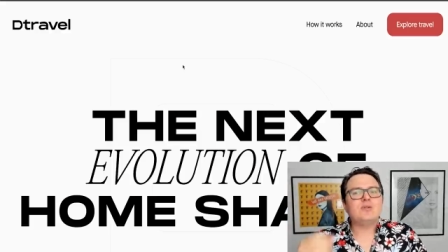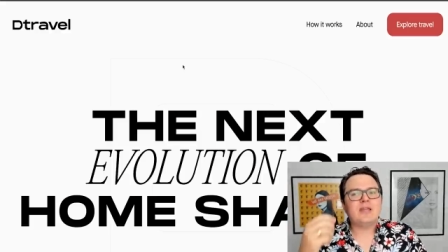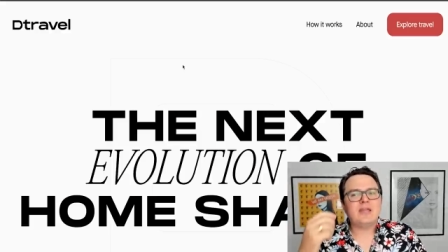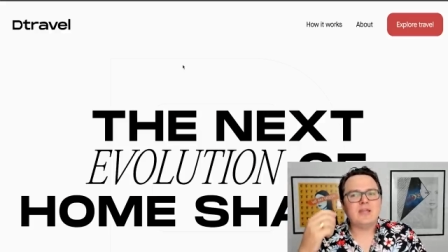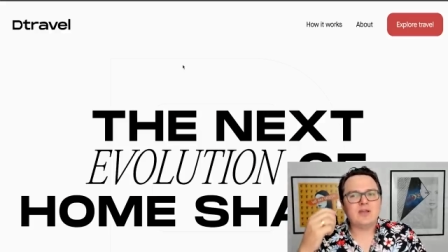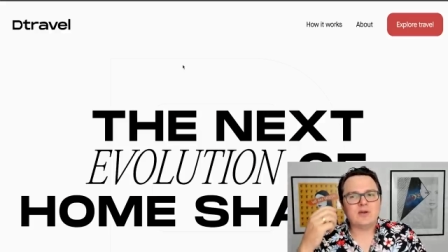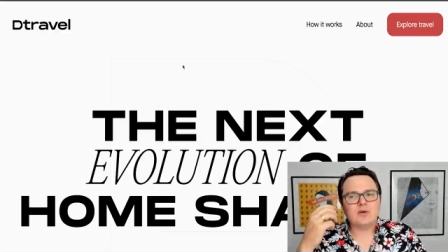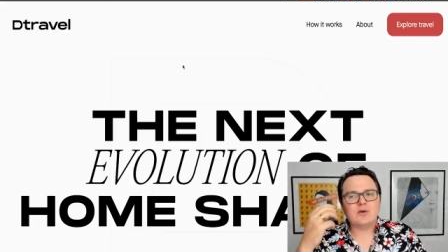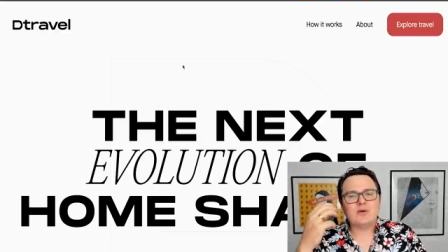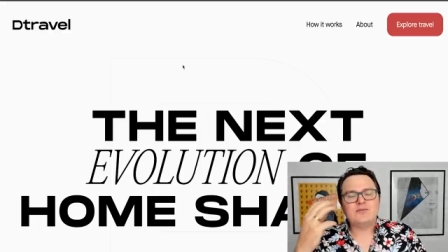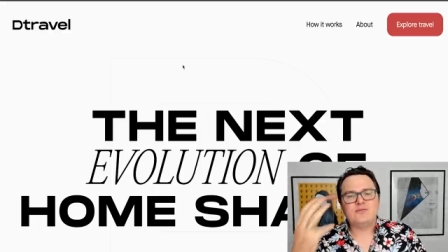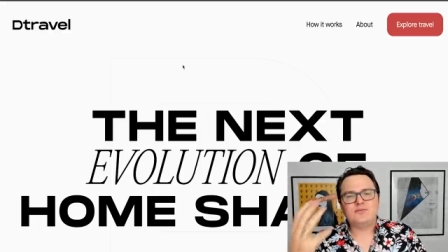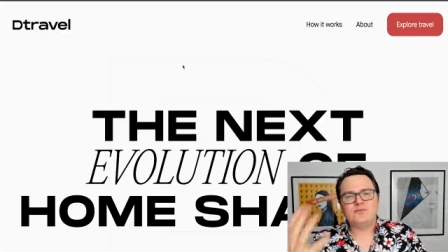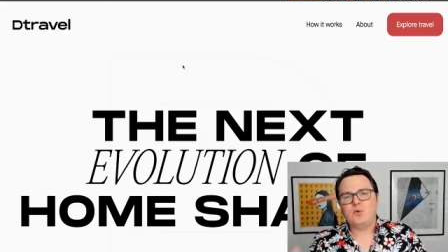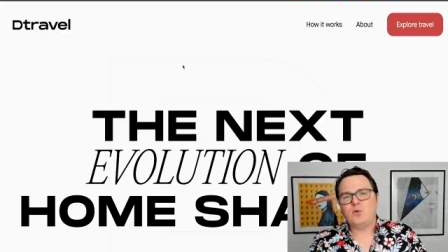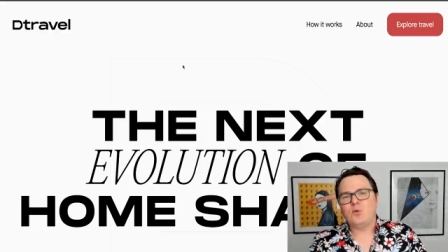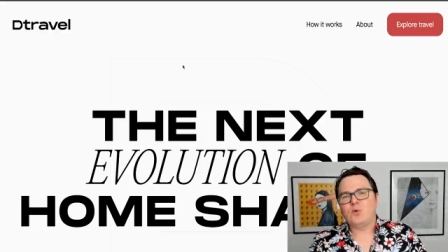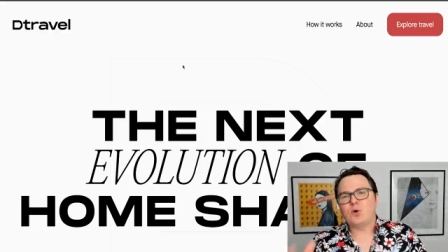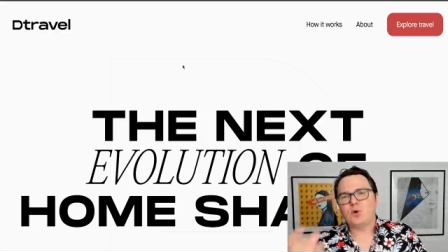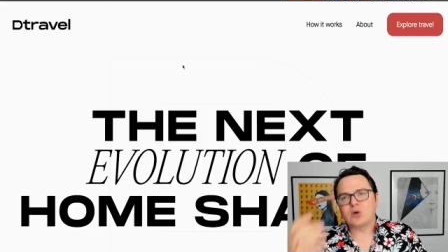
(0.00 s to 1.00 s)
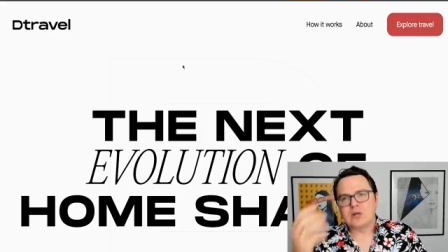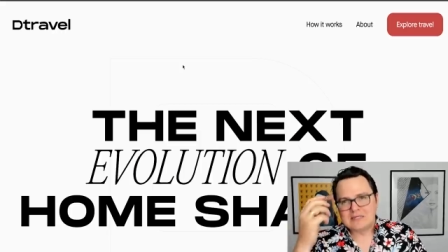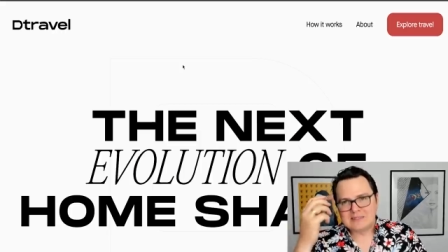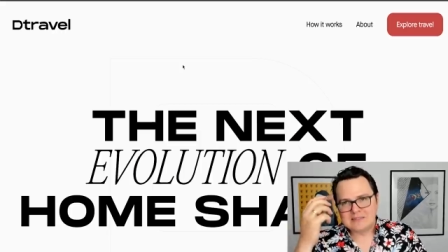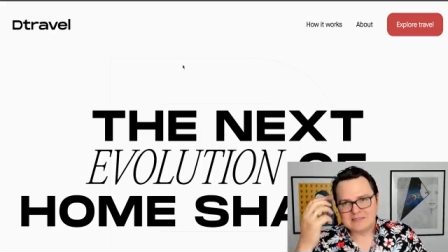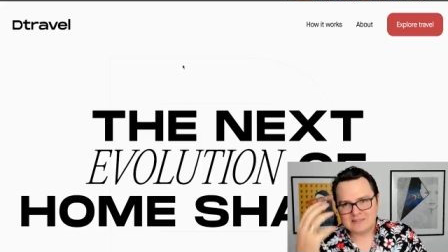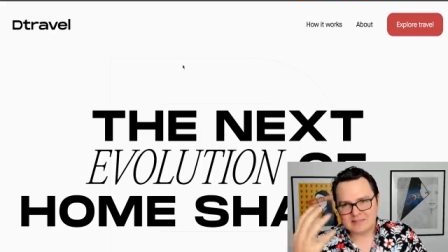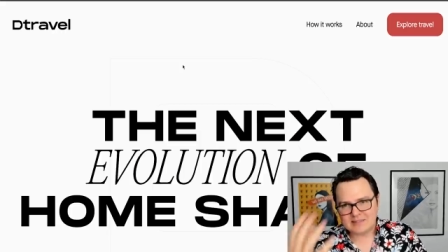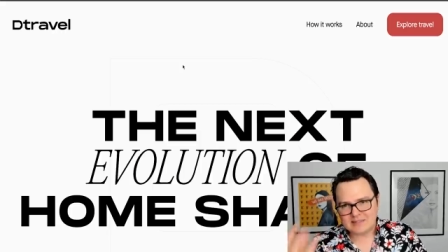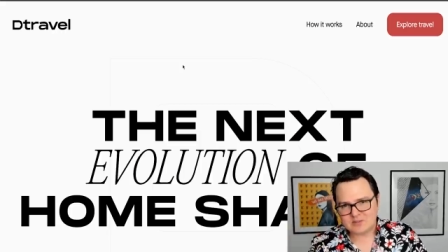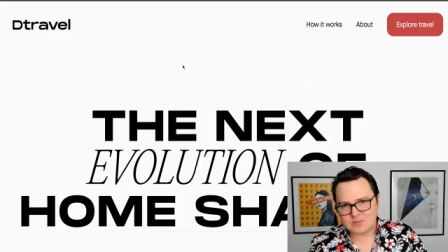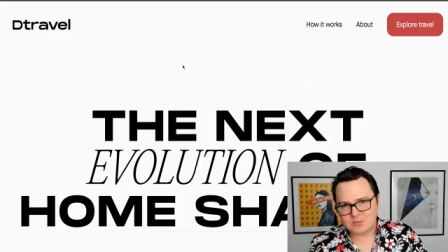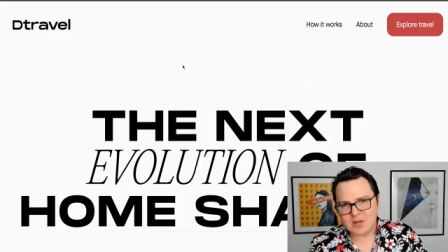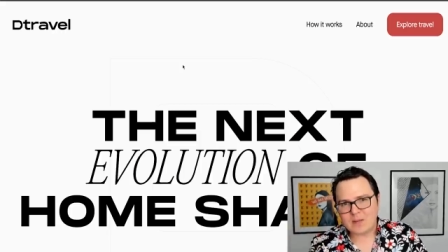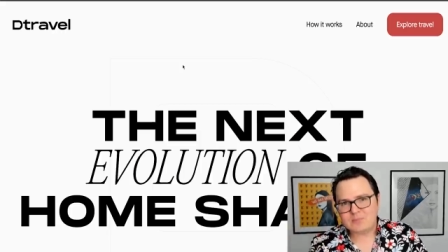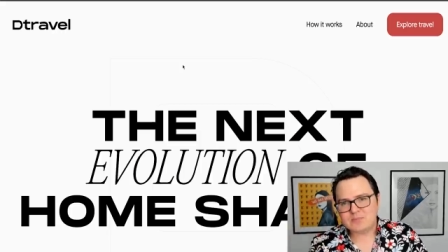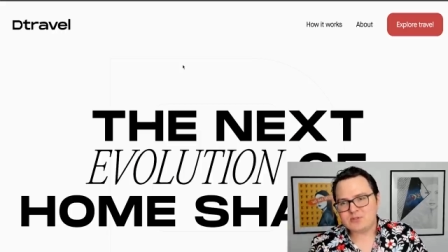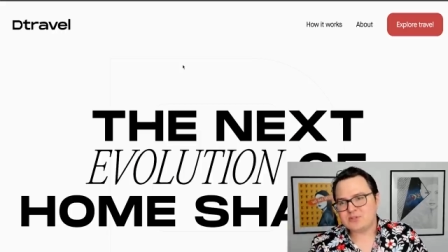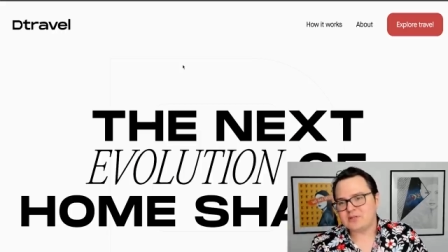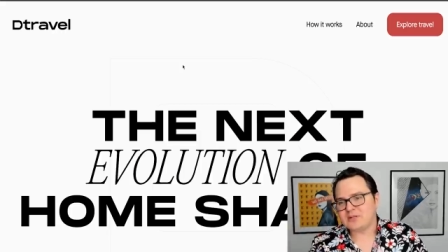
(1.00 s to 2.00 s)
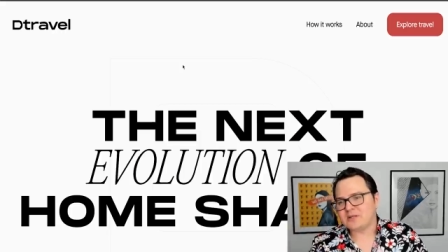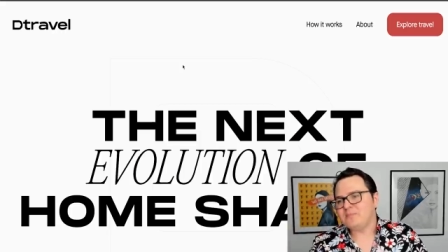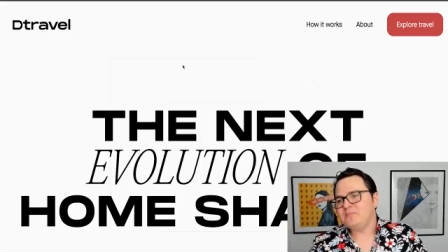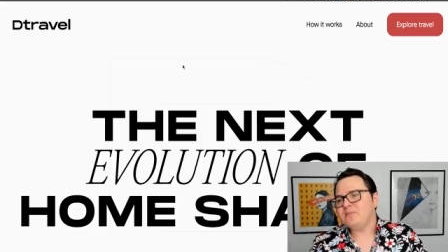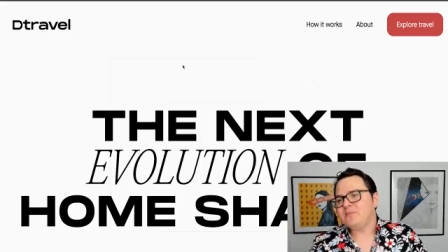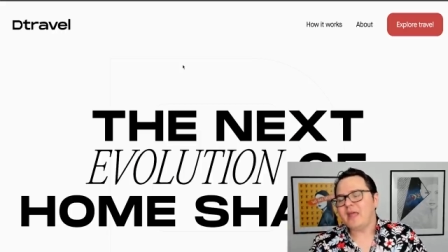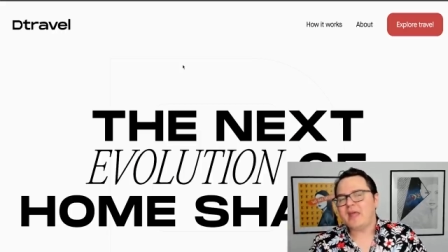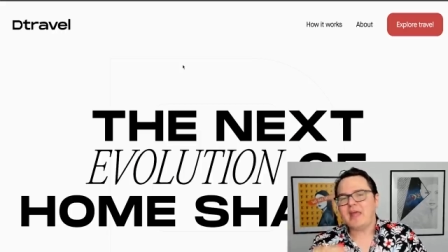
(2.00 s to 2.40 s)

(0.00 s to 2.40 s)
here for disruption.